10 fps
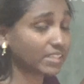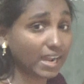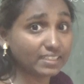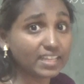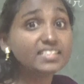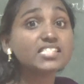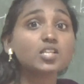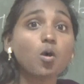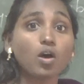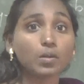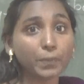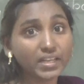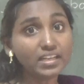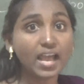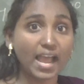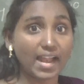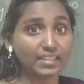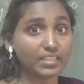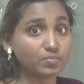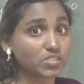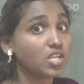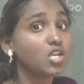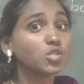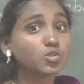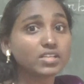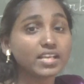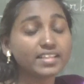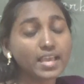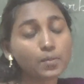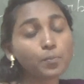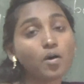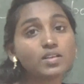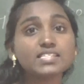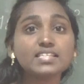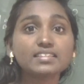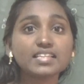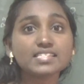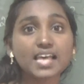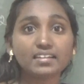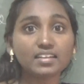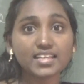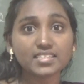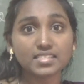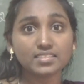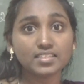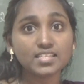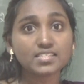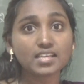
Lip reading: contains carbon atoms. So here they are passing the sunlight in this